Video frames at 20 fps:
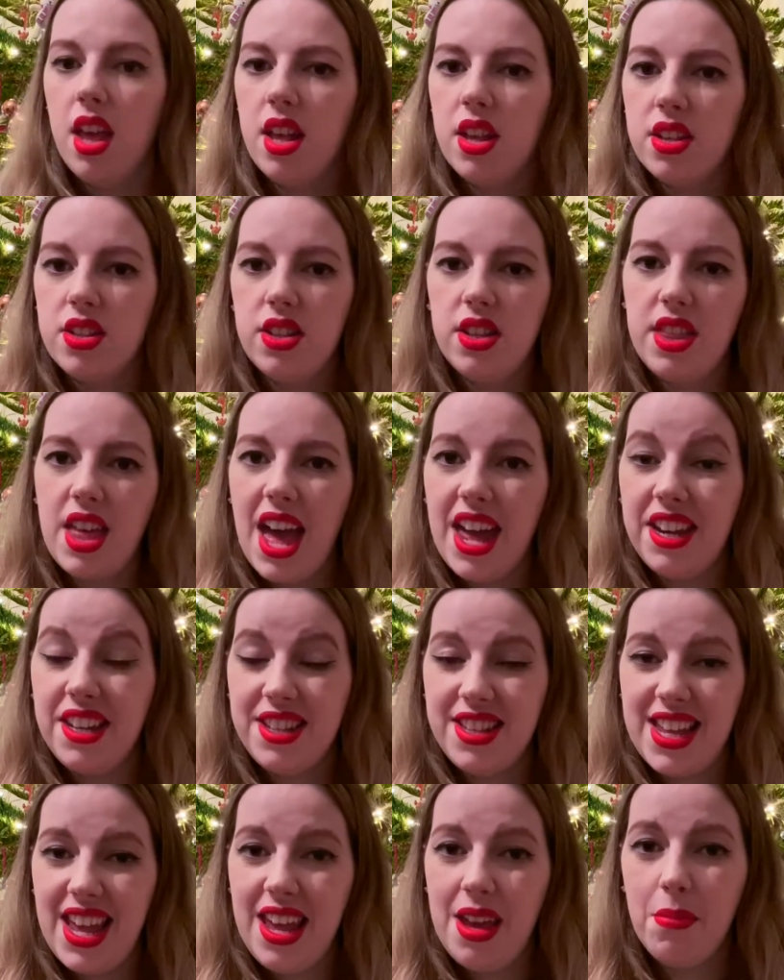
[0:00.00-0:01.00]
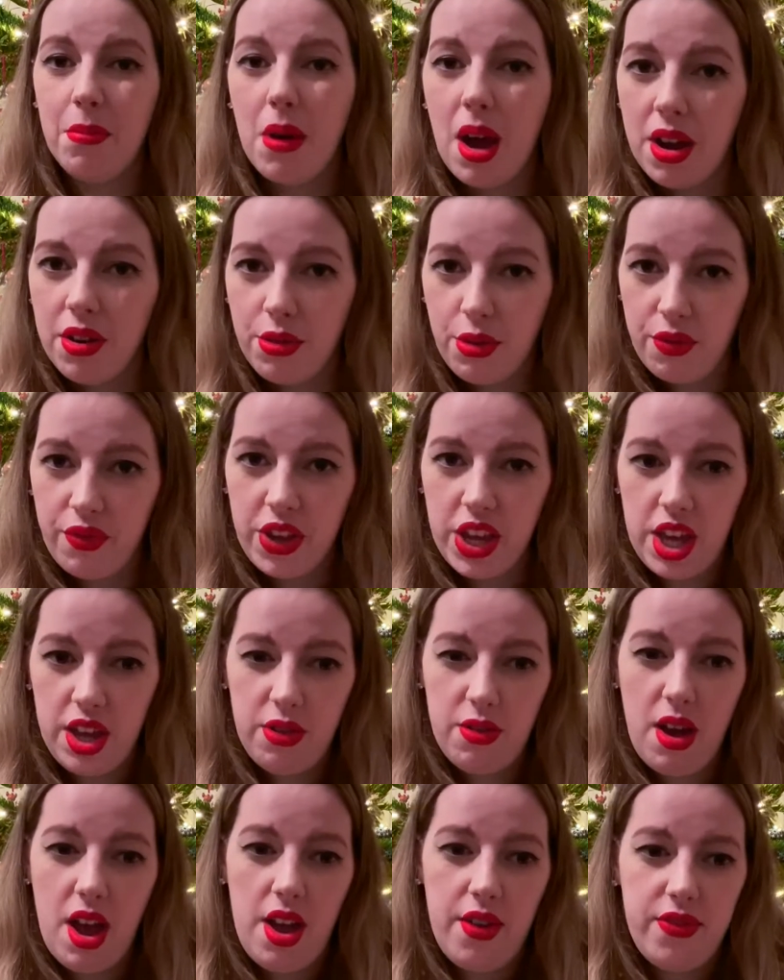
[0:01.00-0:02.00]
So that is it, my
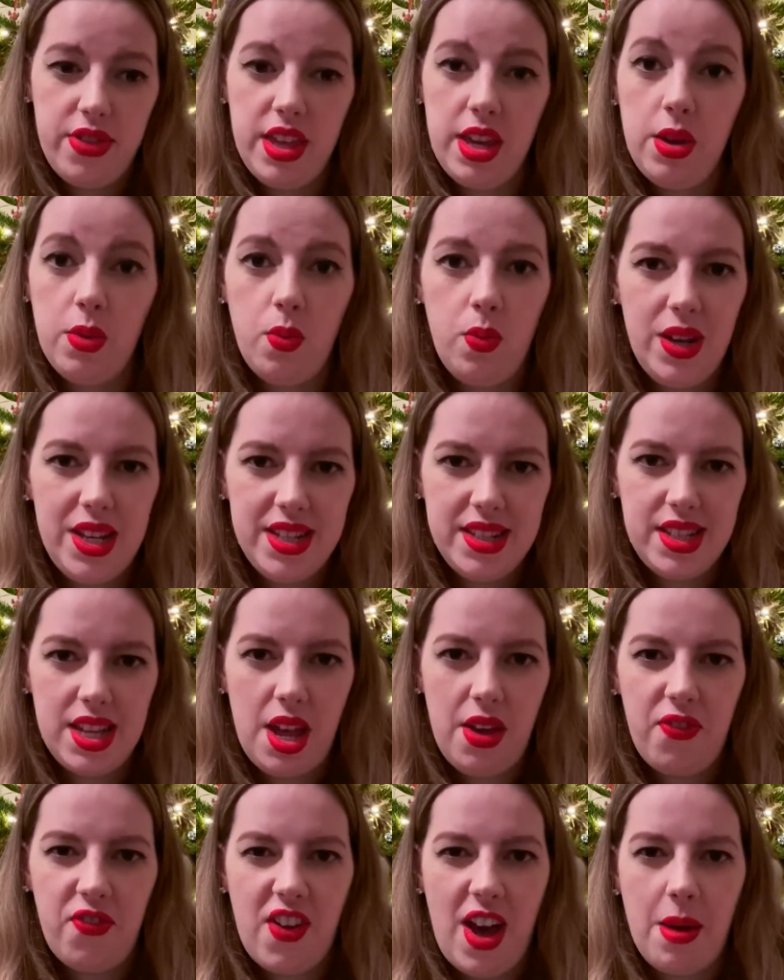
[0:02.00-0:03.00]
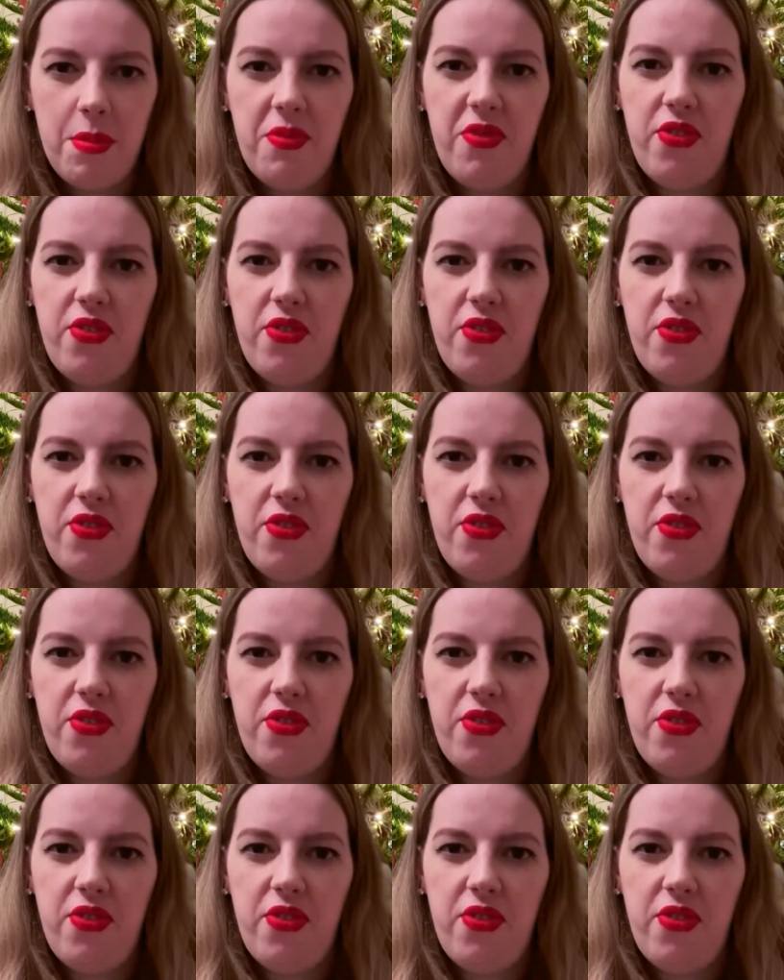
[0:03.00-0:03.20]
review of the Winter Fab